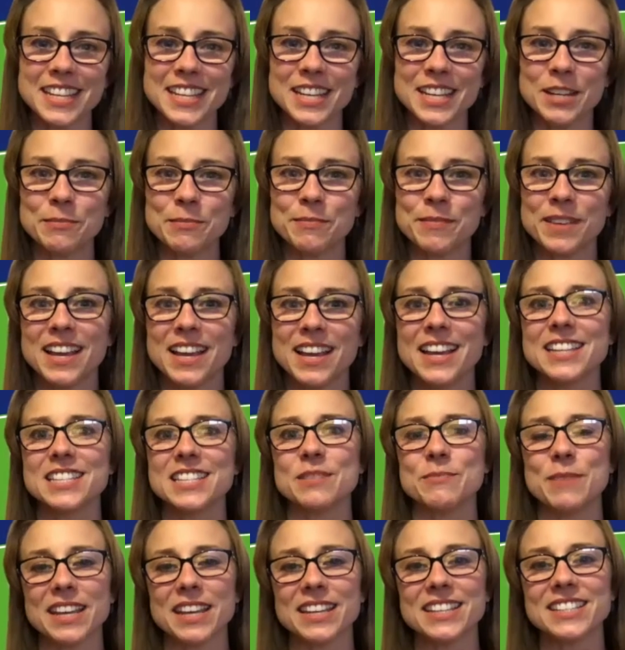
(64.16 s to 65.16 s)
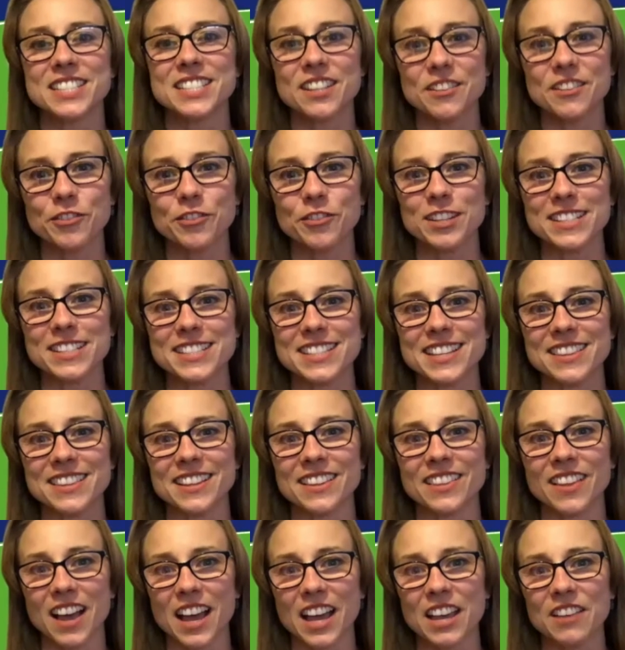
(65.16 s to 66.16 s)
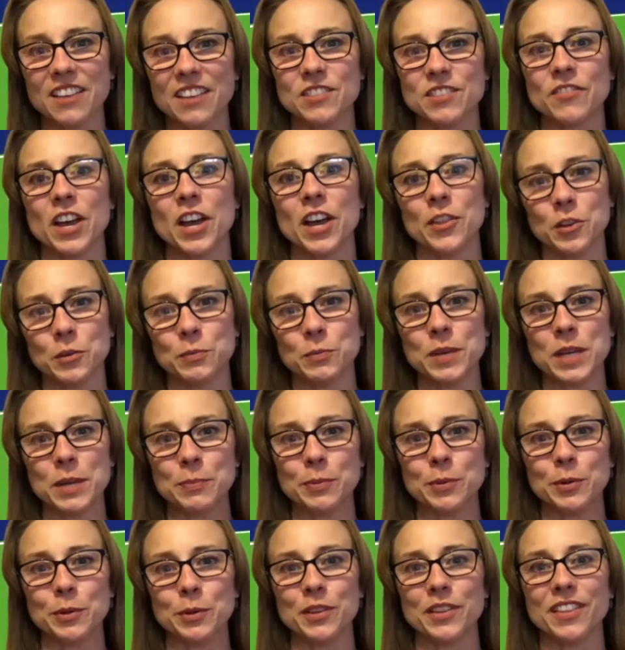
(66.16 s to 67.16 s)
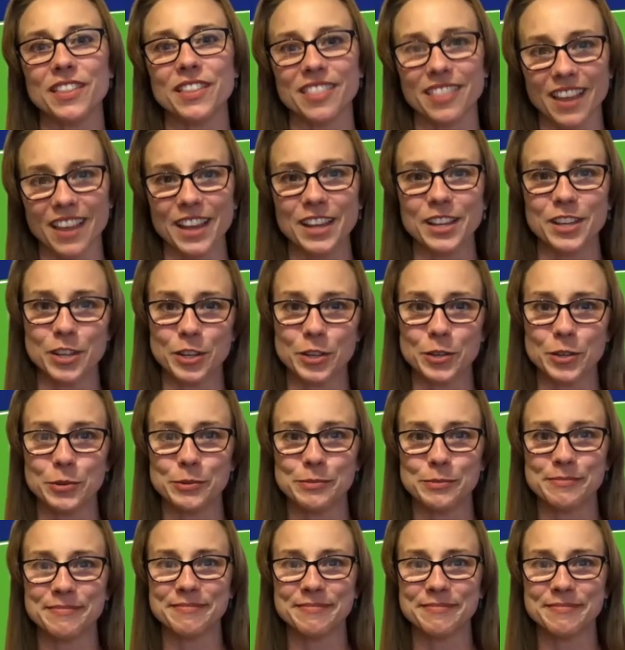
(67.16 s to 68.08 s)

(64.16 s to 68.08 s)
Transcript: team to make a difference in the lives of other people like you.